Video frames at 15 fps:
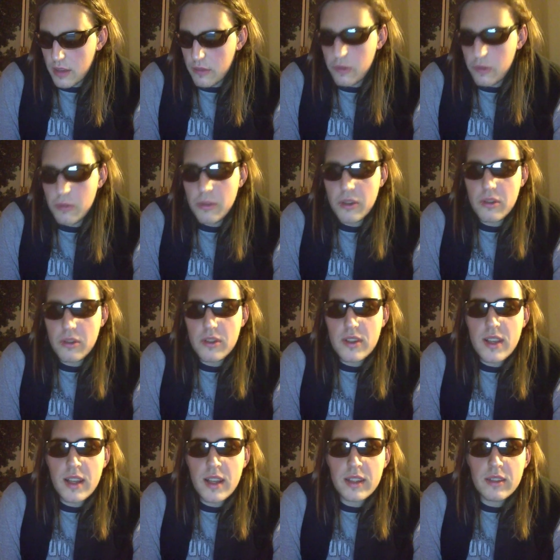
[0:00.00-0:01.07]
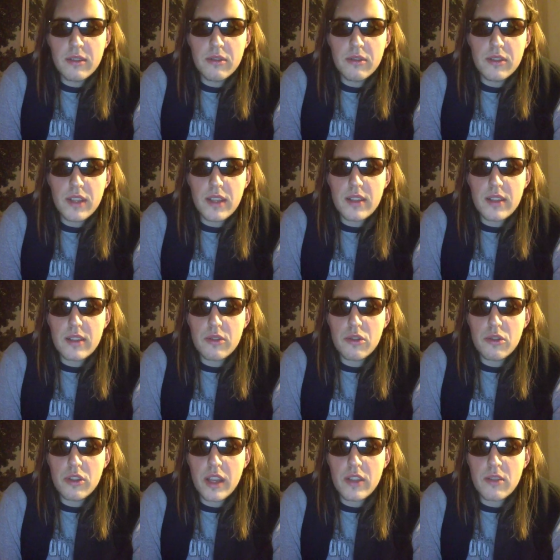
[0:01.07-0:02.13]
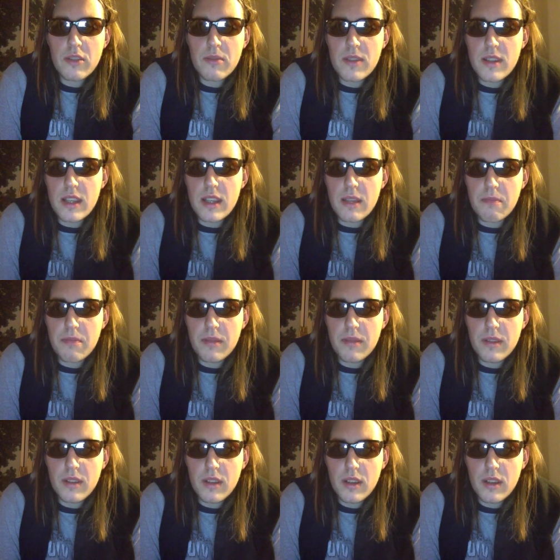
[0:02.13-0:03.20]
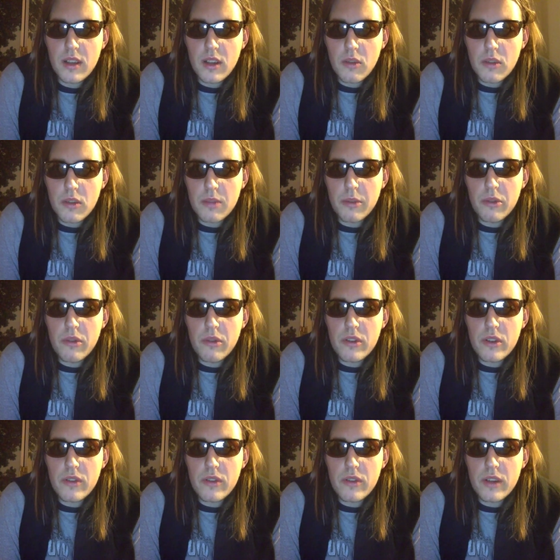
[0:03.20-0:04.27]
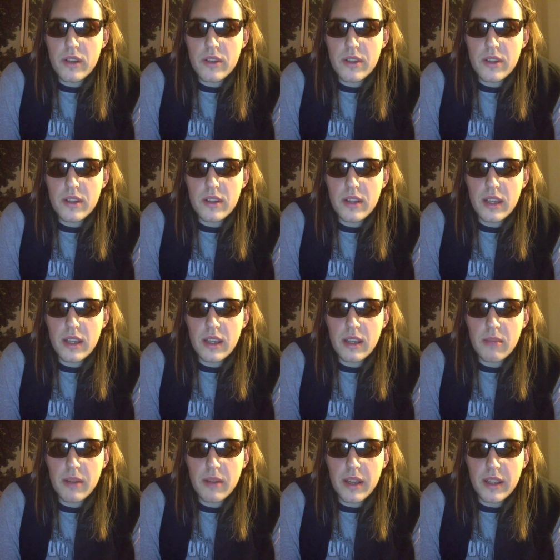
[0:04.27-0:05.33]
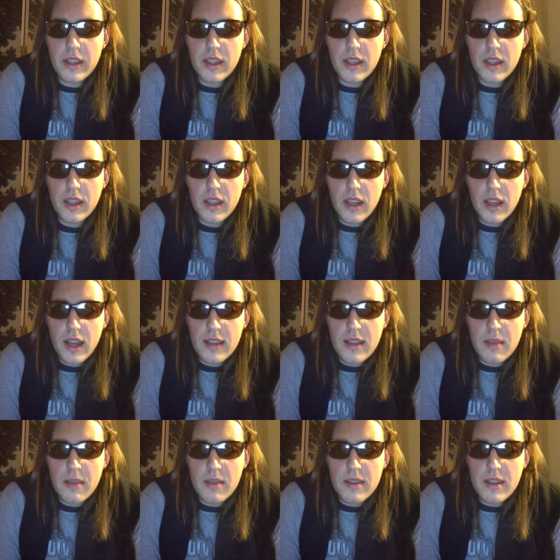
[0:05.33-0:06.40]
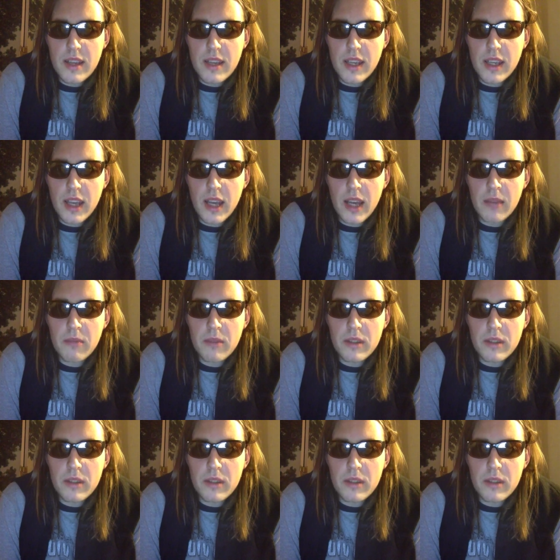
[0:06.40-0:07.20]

Fumio-san, who says you should get some sleep. Once blue is over, consider taking a break. Asami is saying, I'm